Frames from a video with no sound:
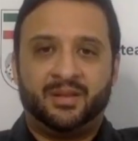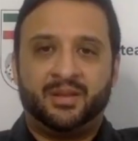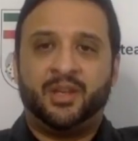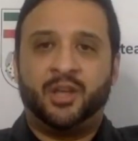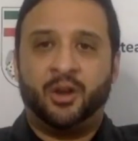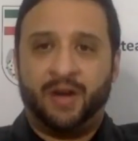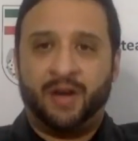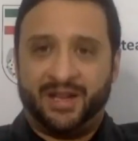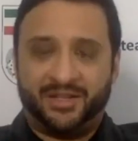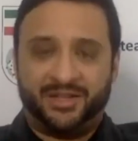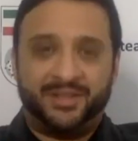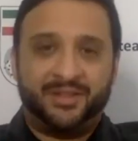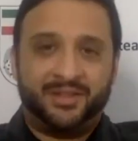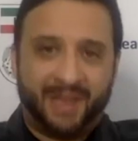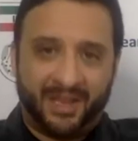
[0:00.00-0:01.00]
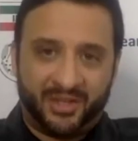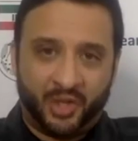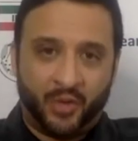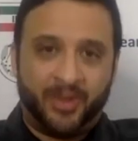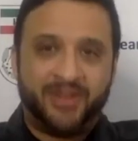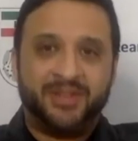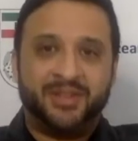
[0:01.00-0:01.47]
Kiarash, as
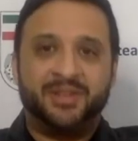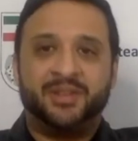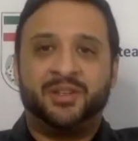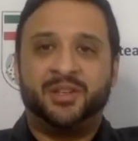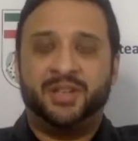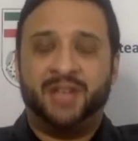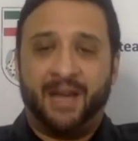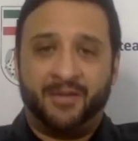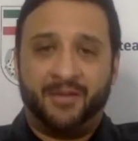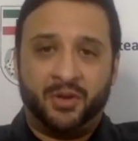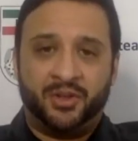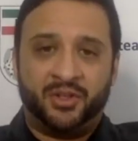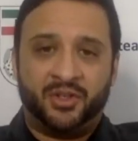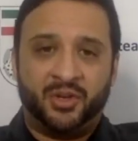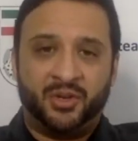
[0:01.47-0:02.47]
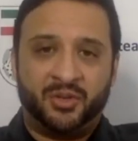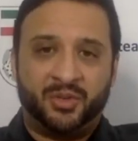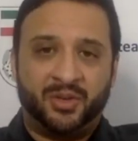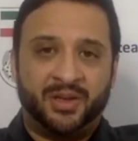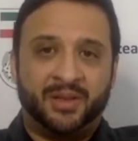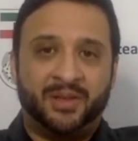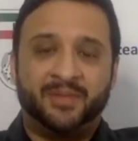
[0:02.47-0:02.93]
always, good to have you on the show as
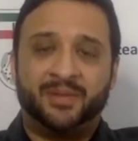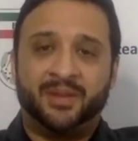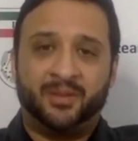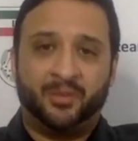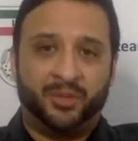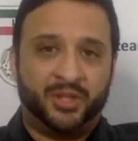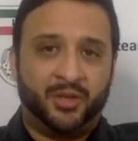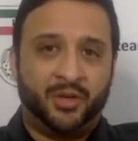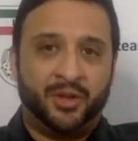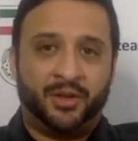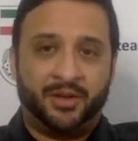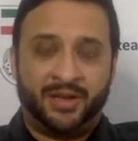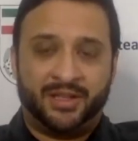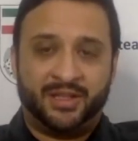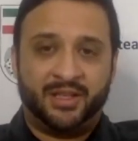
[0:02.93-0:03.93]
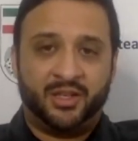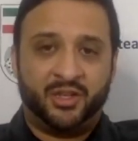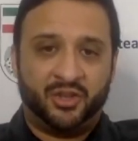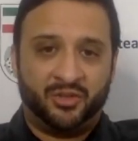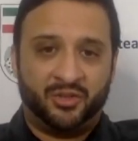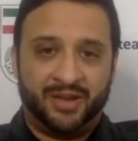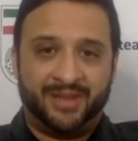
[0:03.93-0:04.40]
well. And we'll see you on our next
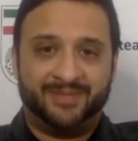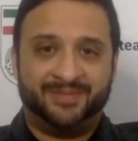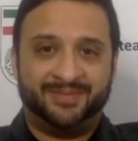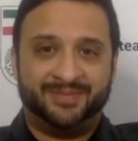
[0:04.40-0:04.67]
edition, right?